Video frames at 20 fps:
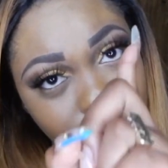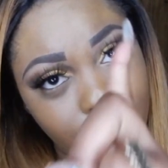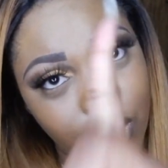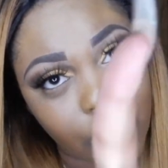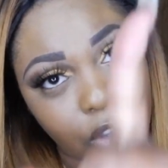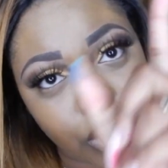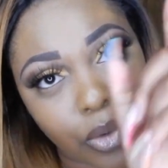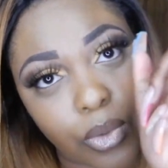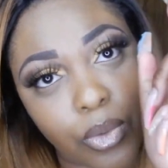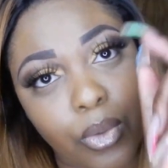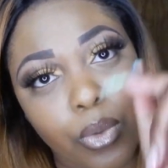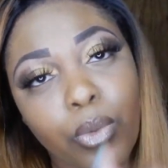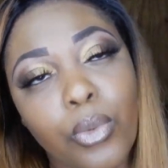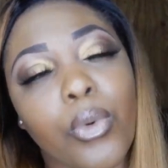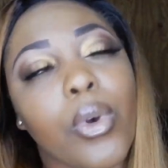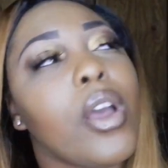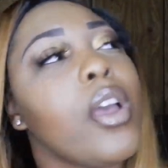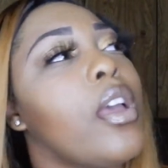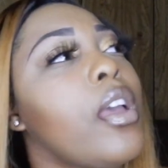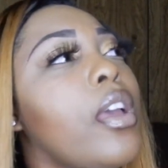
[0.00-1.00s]

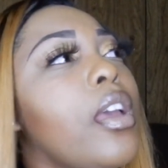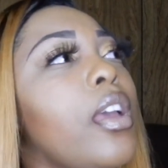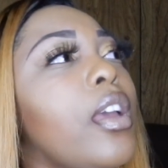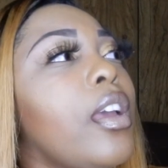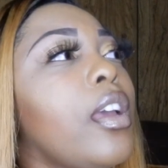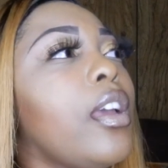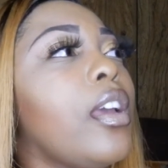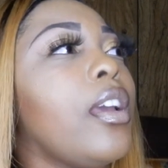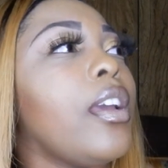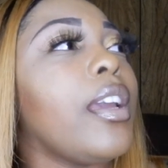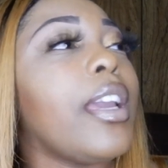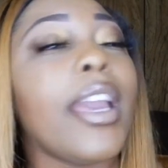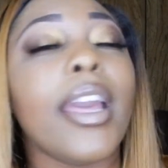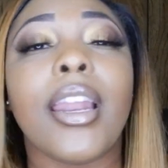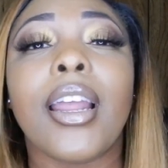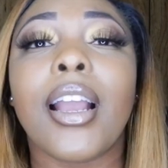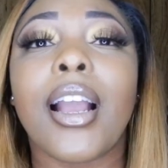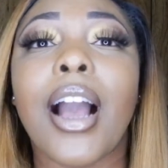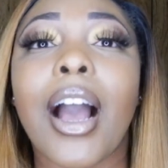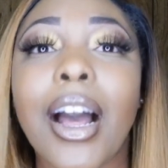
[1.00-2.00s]
you
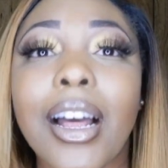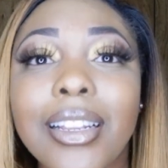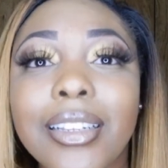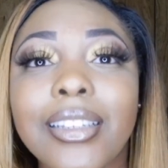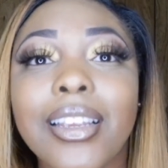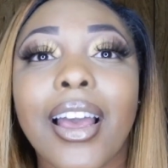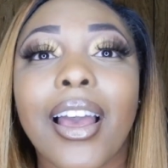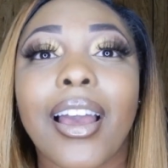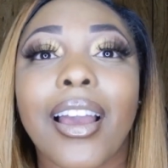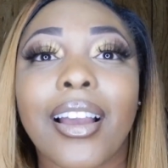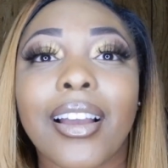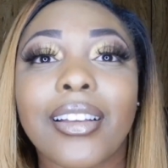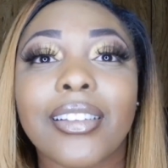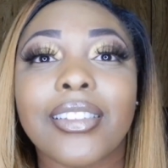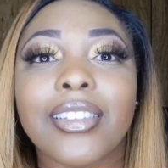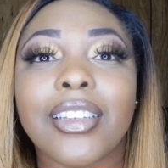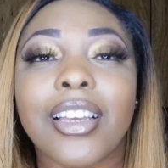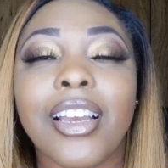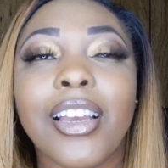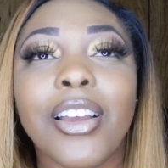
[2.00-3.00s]
get in
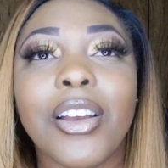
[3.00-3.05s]
contact